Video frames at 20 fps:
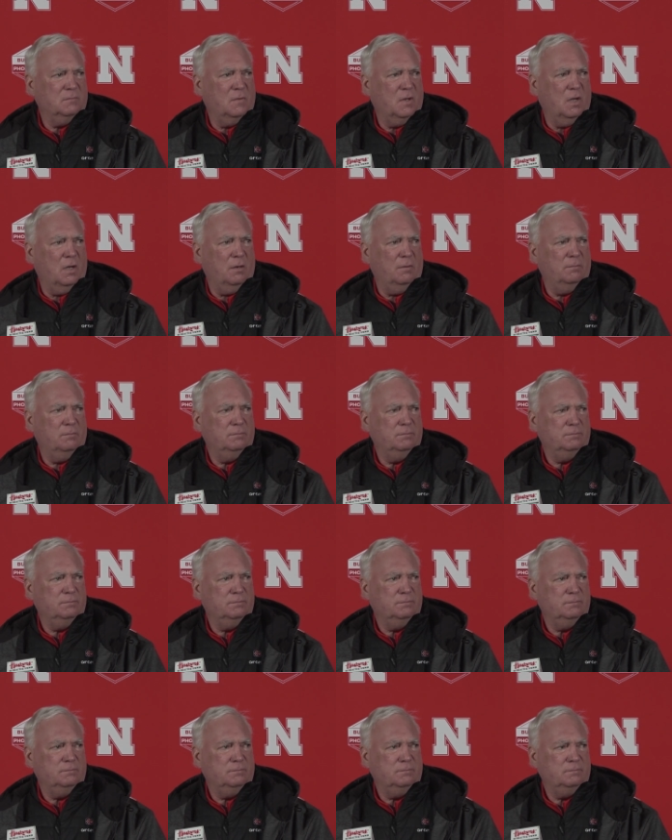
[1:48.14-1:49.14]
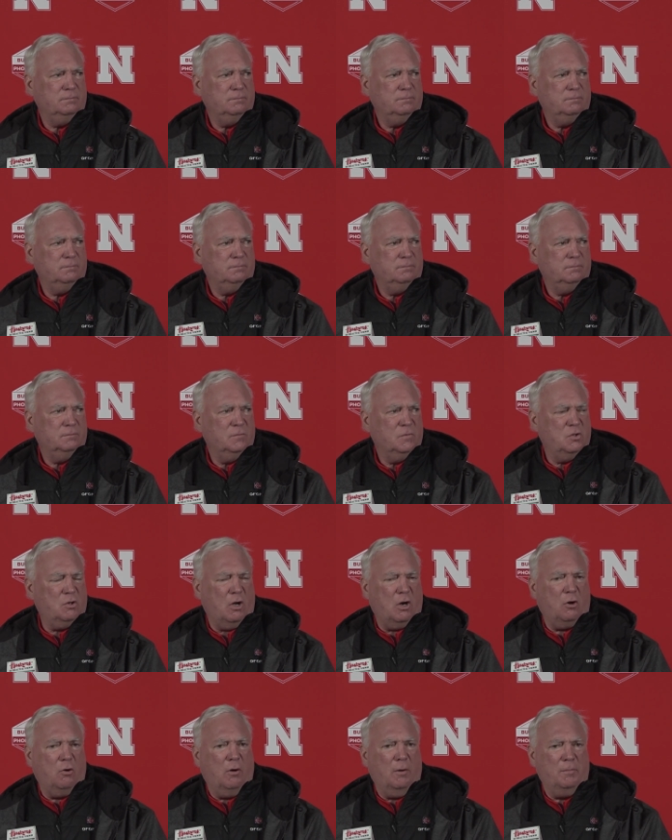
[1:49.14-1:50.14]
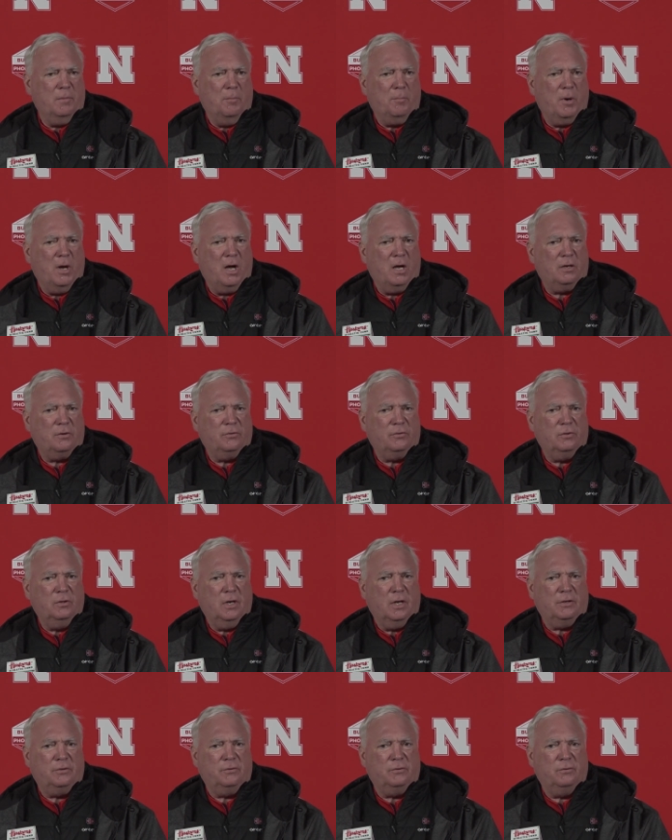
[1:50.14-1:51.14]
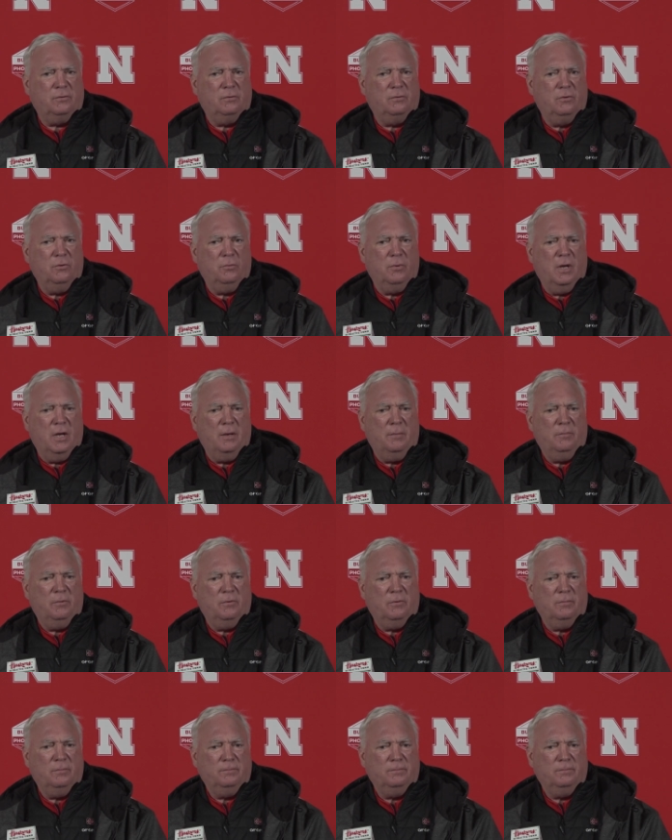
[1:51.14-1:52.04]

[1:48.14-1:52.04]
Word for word: Yeah. So I'll go up in the box the next two games.